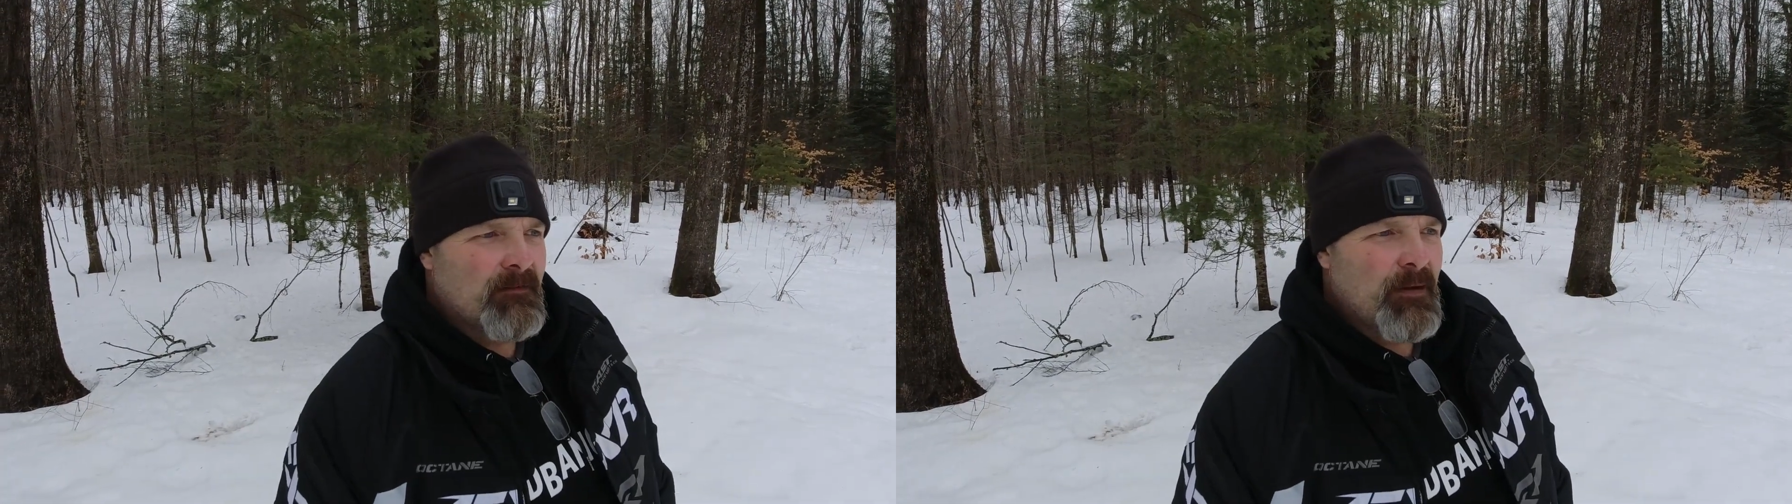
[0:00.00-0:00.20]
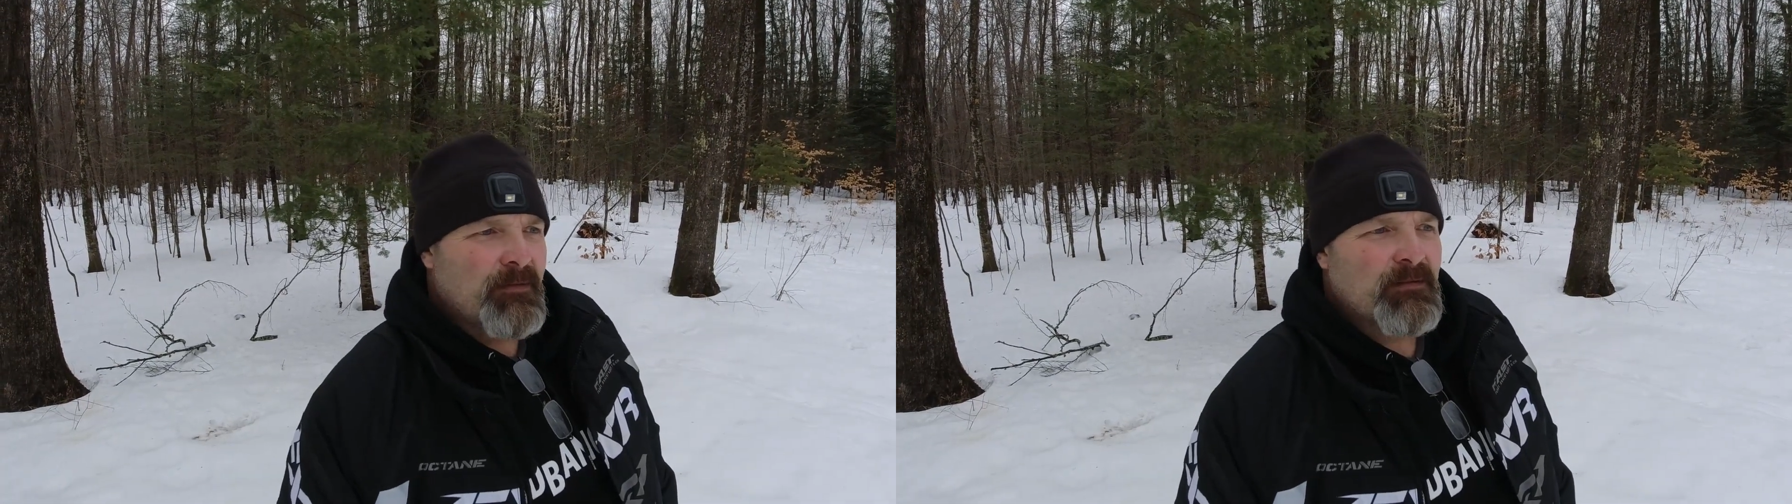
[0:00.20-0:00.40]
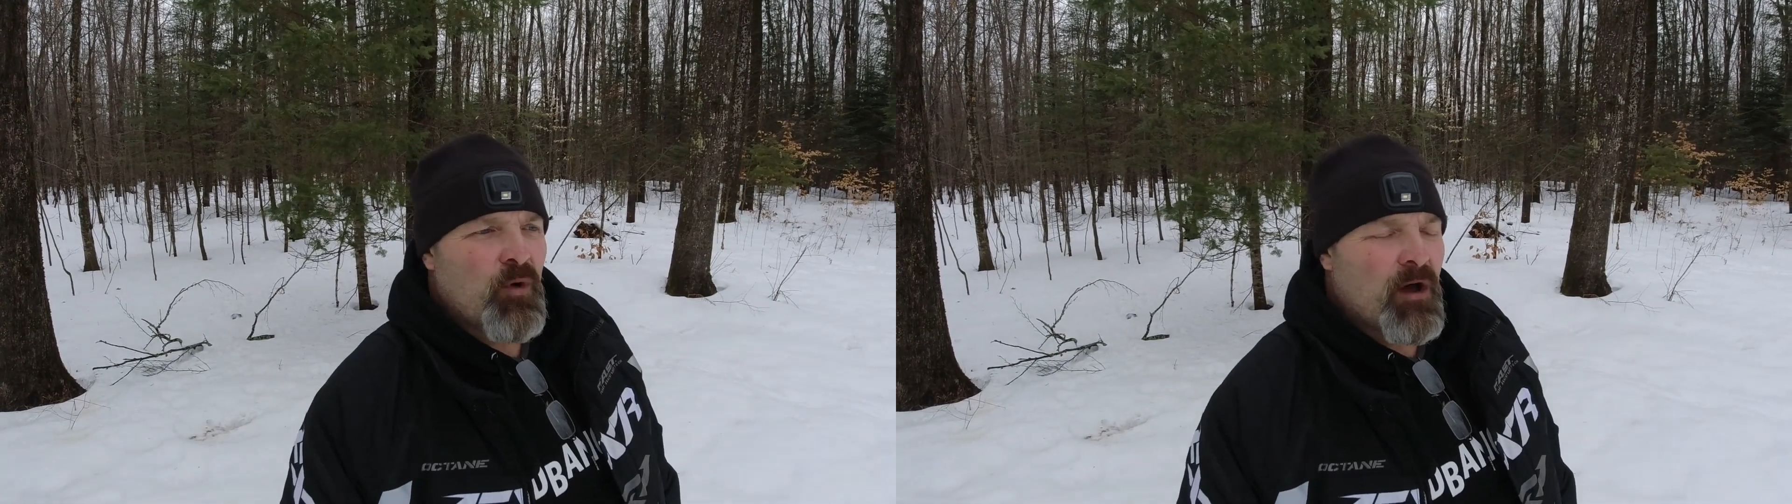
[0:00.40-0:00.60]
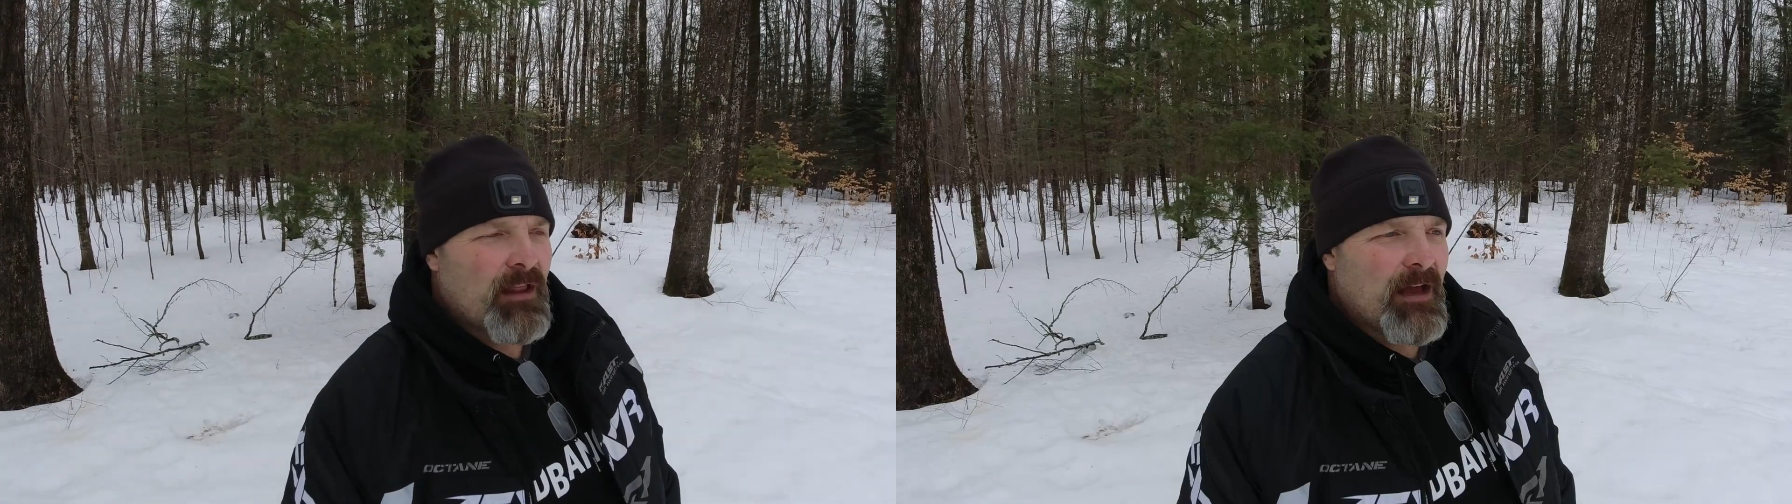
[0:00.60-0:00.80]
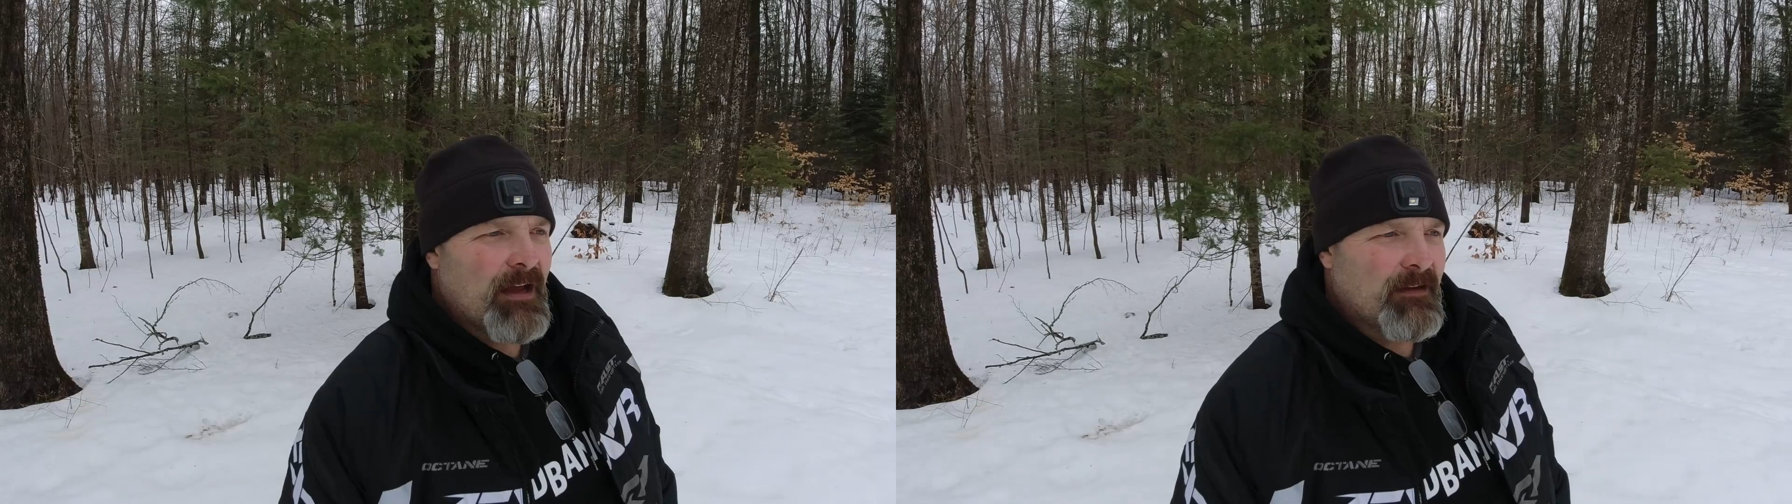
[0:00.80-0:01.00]
Maybe some
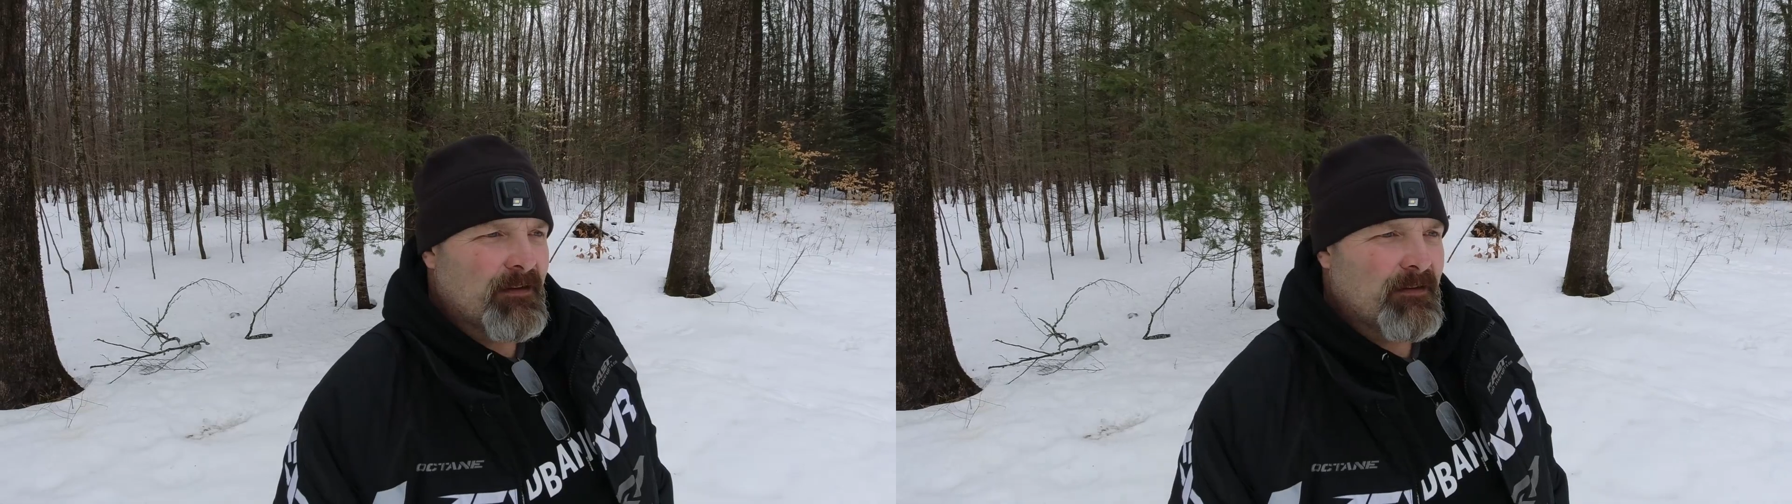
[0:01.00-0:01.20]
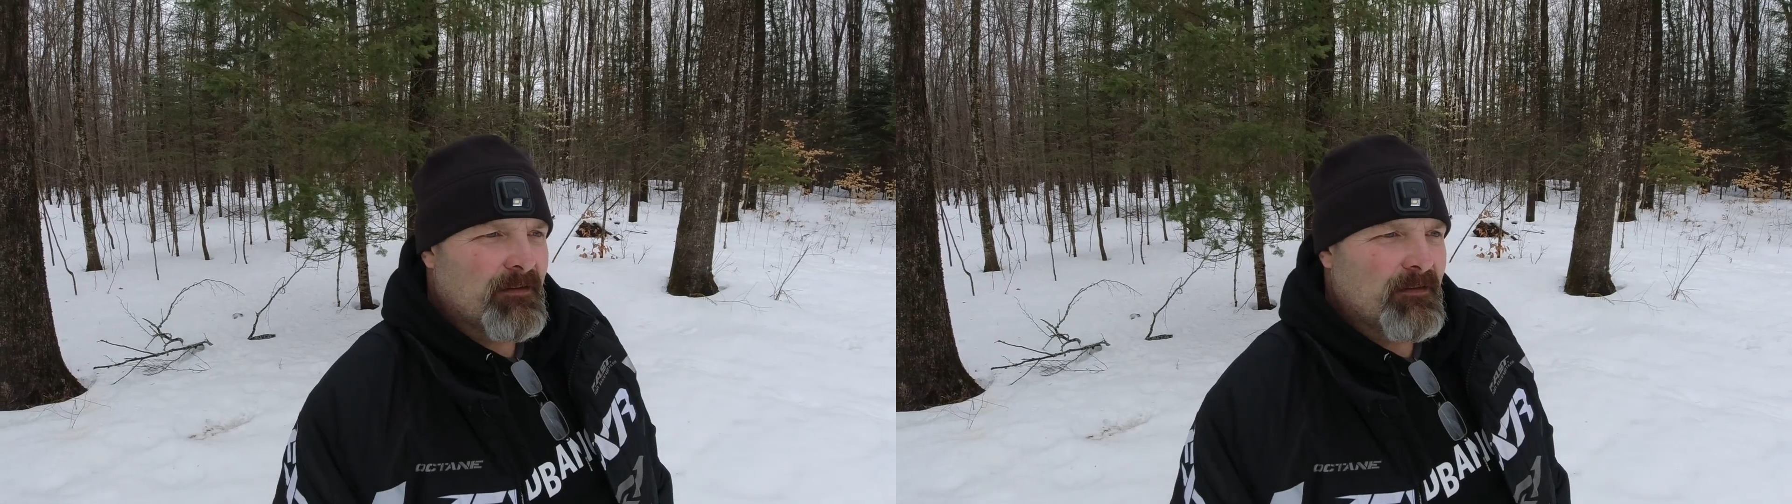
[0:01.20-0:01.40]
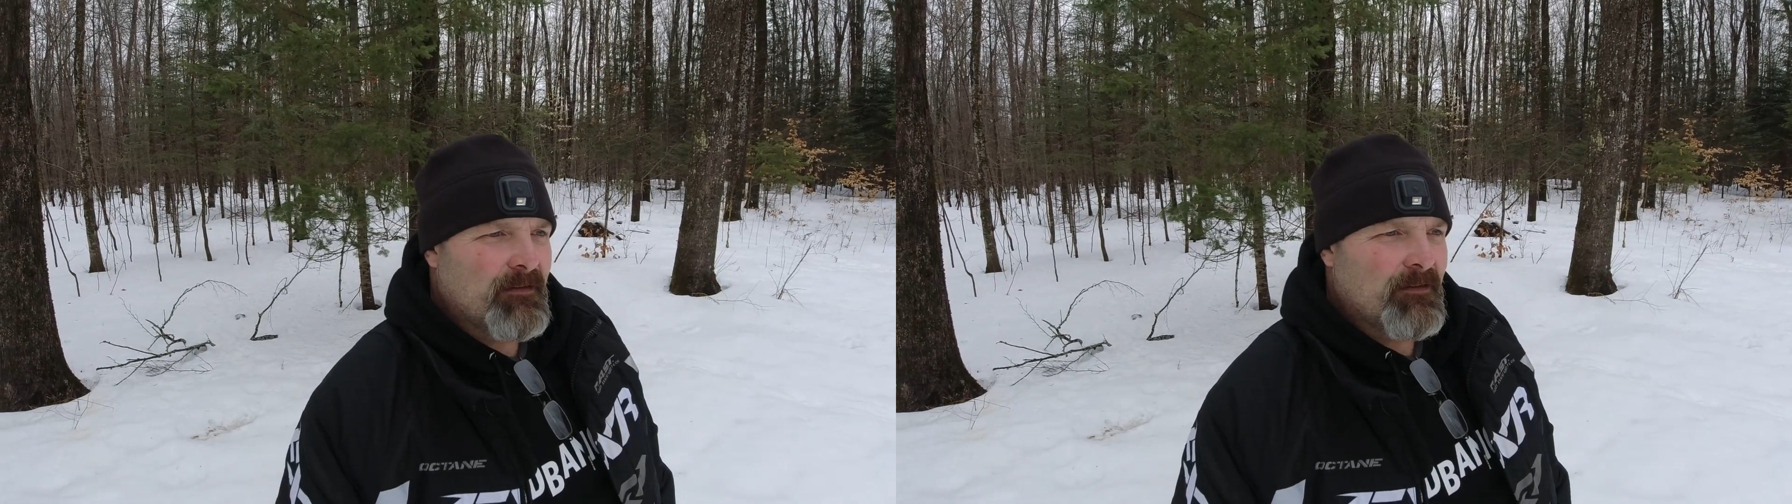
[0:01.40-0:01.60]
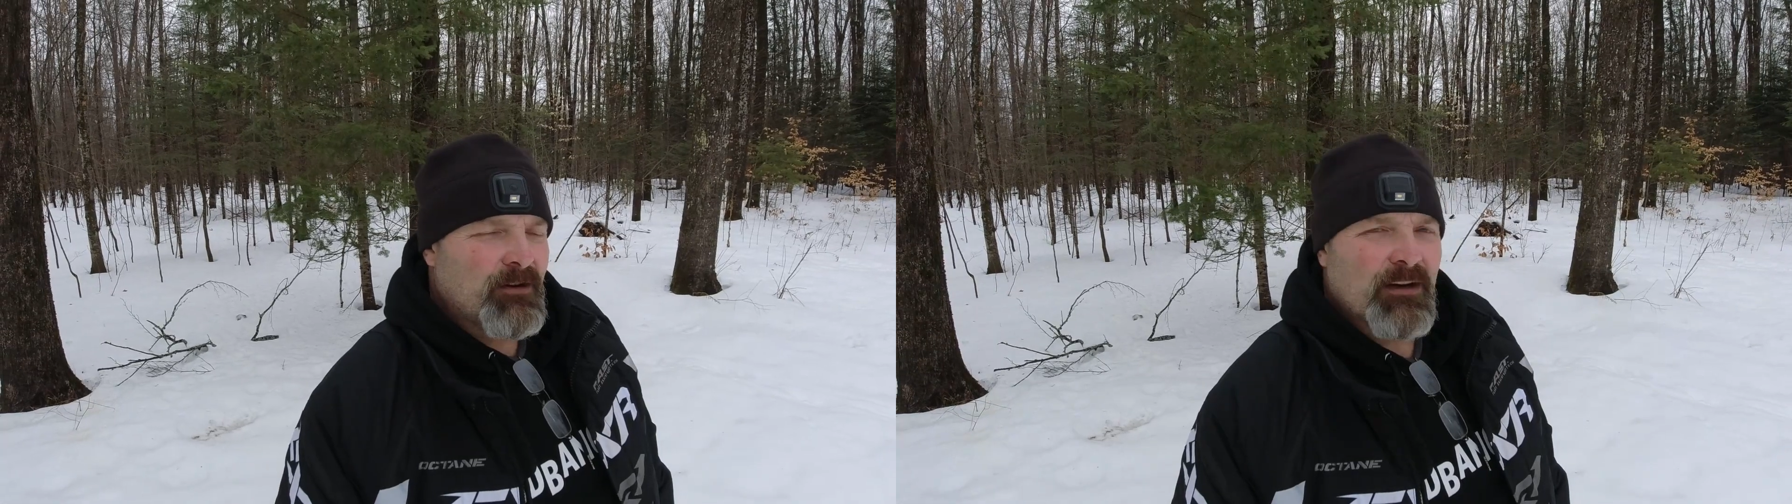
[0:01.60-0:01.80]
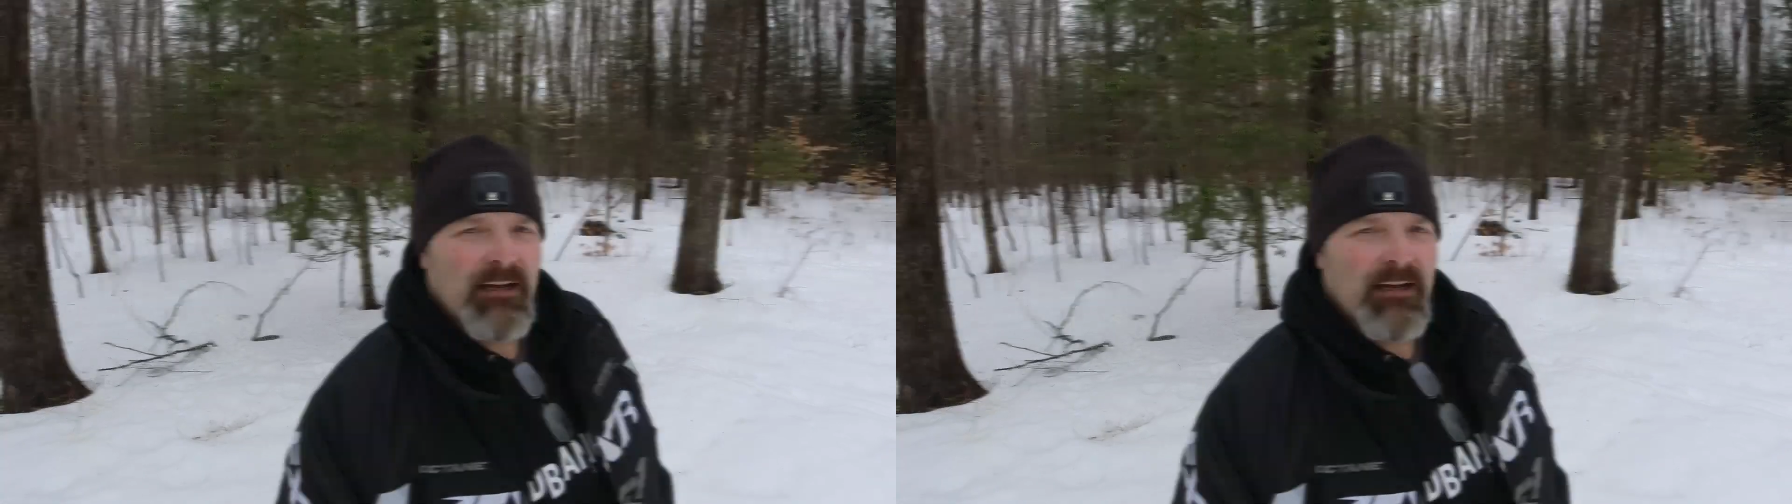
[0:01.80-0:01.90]
walleye. They're